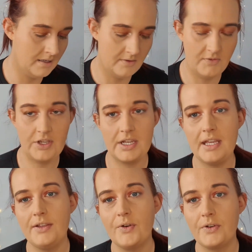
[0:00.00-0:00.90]
You can
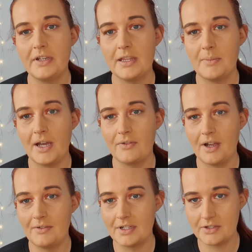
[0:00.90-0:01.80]
hear yawning in the
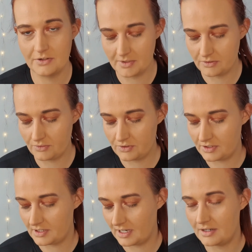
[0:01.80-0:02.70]
background. It's because my
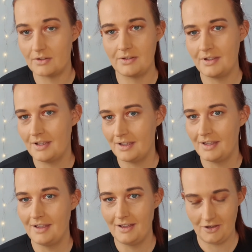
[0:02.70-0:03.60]
daughter's lying on
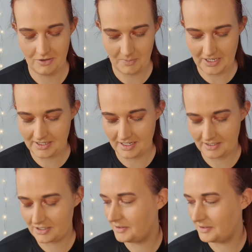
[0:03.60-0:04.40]
the bed next to